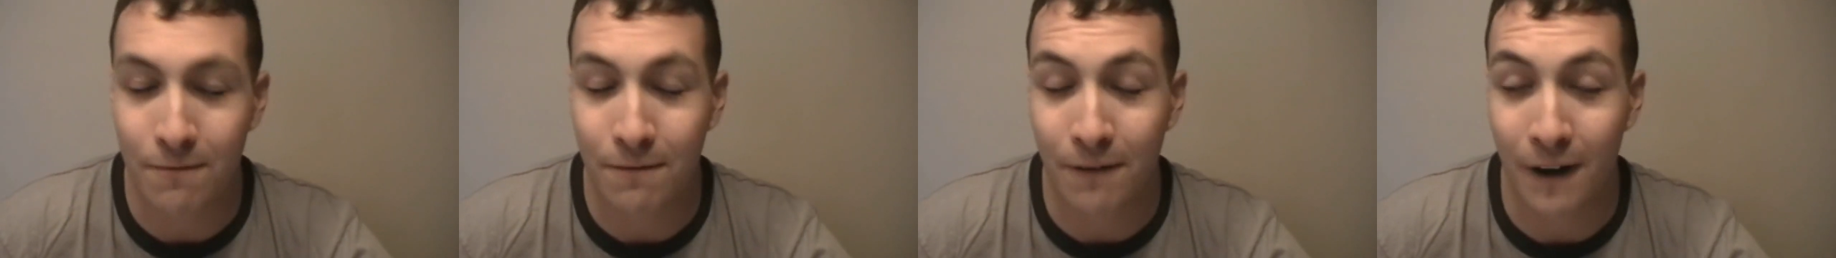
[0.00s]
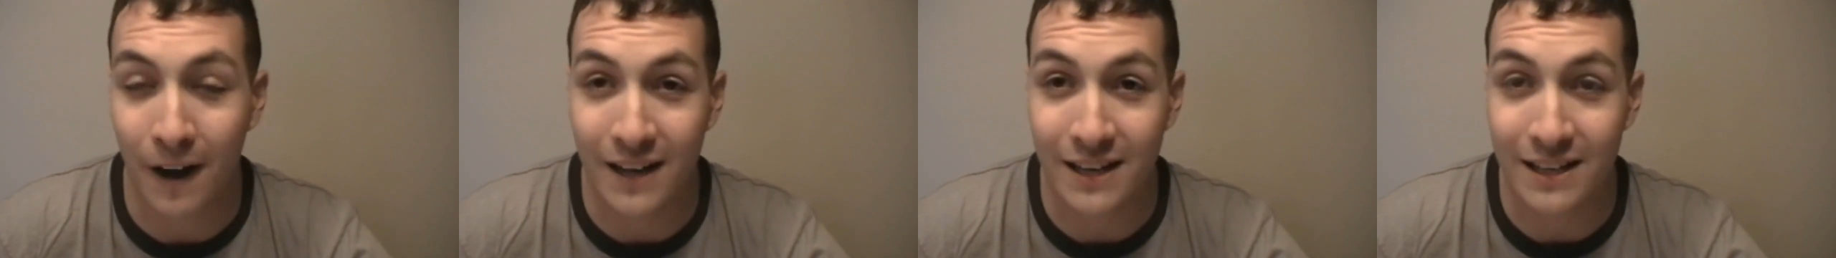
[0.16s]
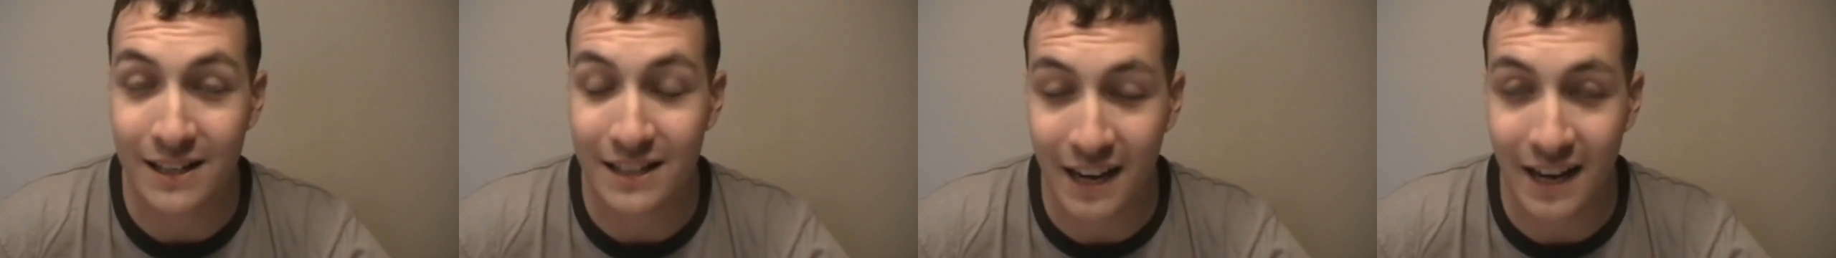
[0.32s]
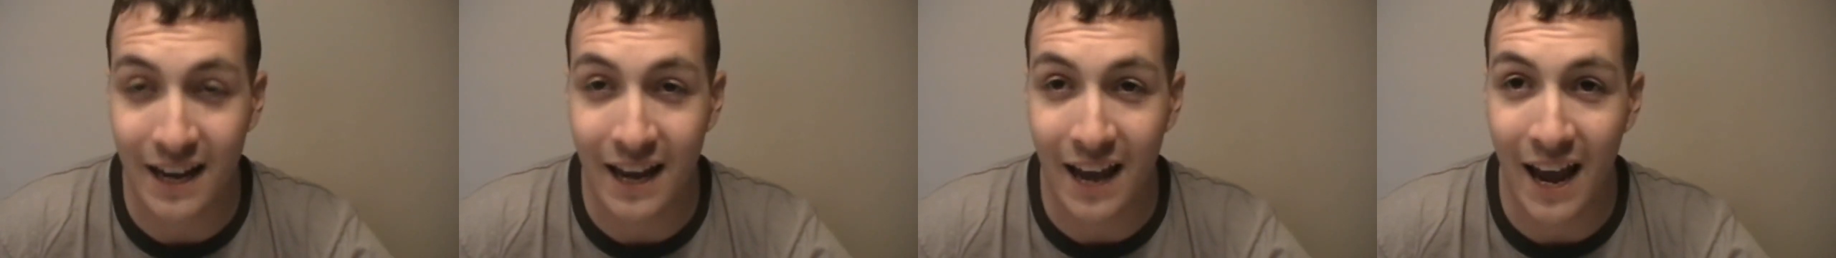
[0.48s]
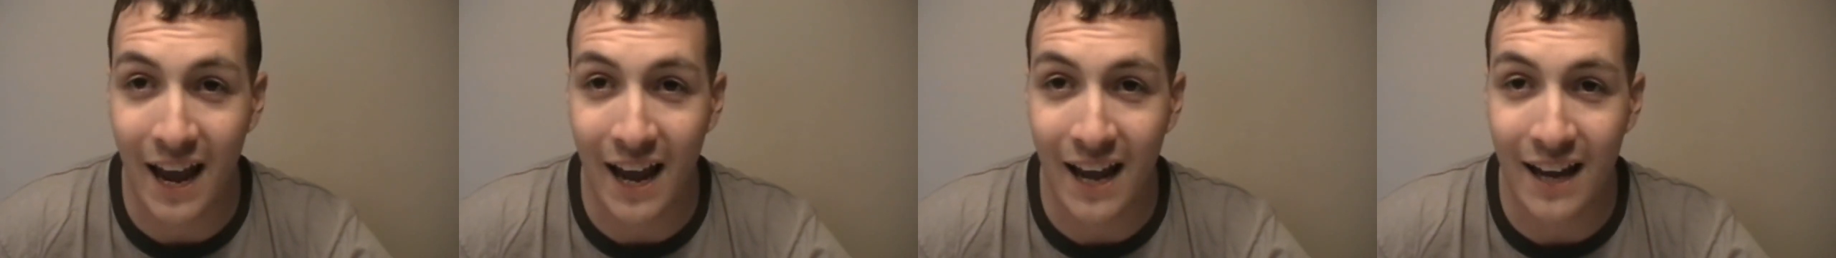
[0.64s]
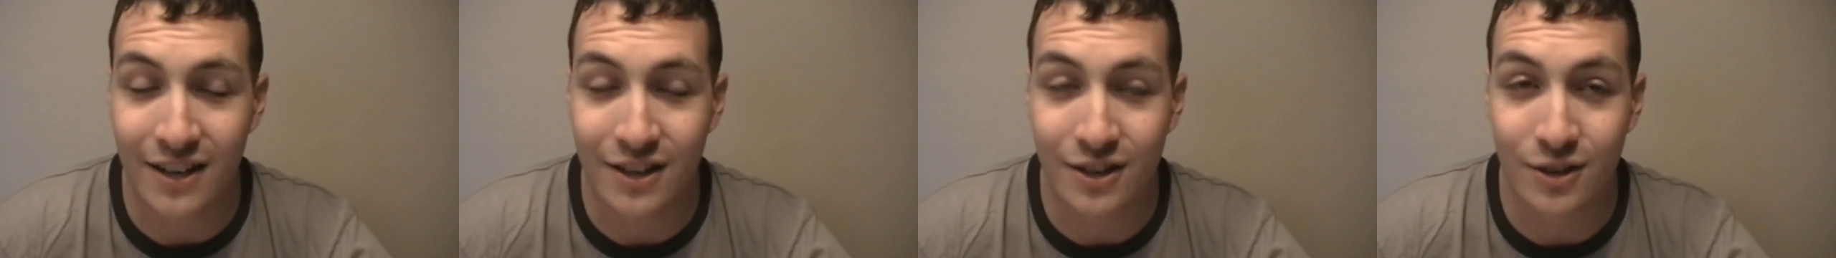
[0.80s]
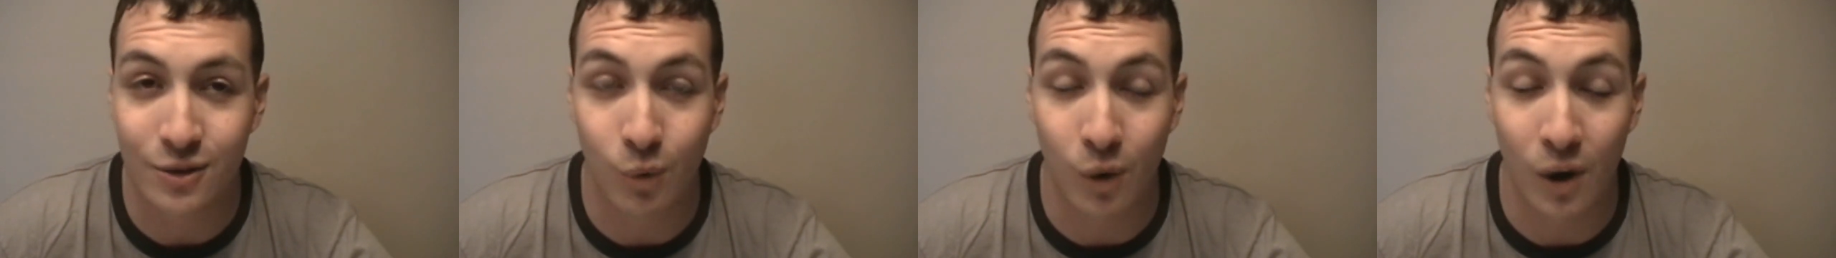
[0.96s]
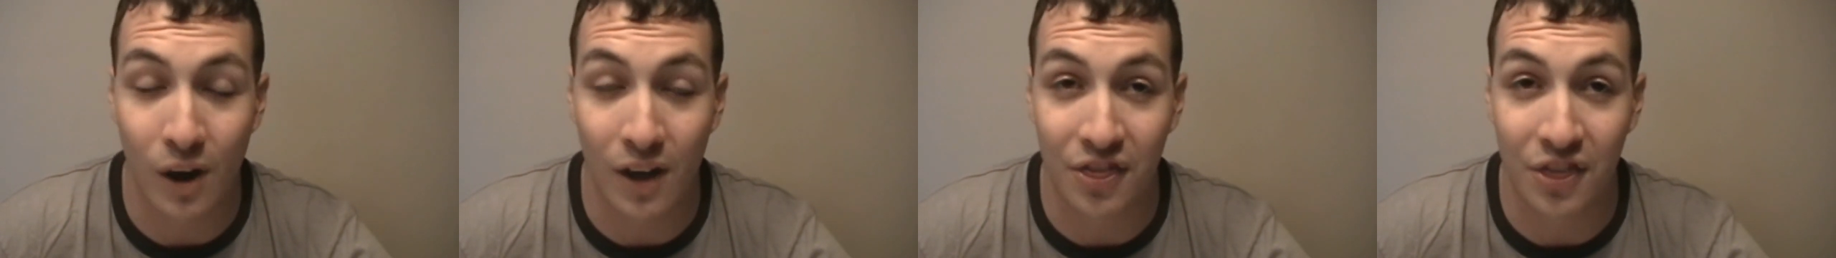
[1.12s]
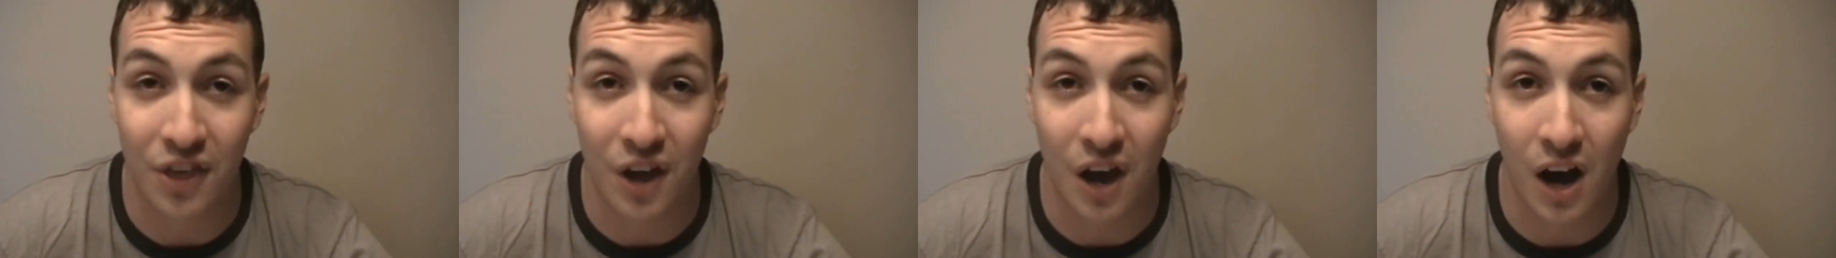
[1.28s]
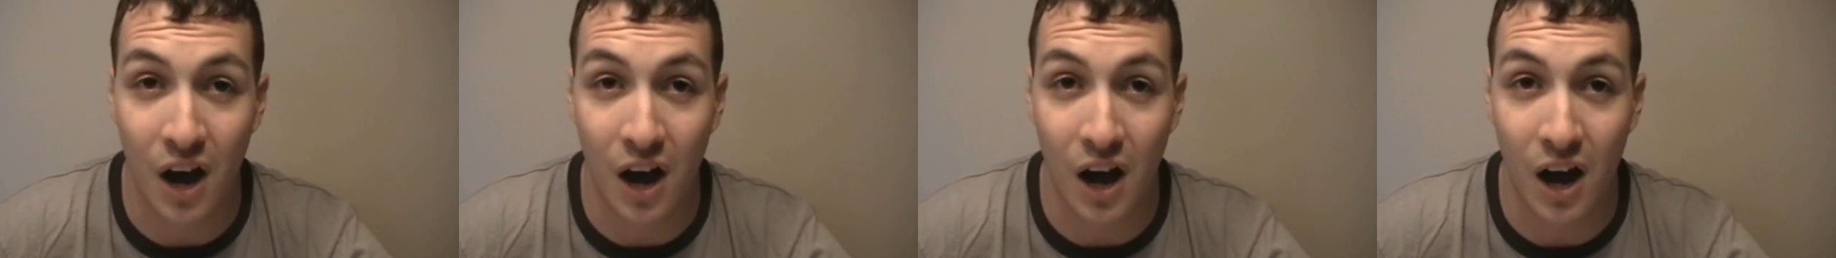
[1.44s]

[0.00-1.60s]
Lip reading: fight dickheads with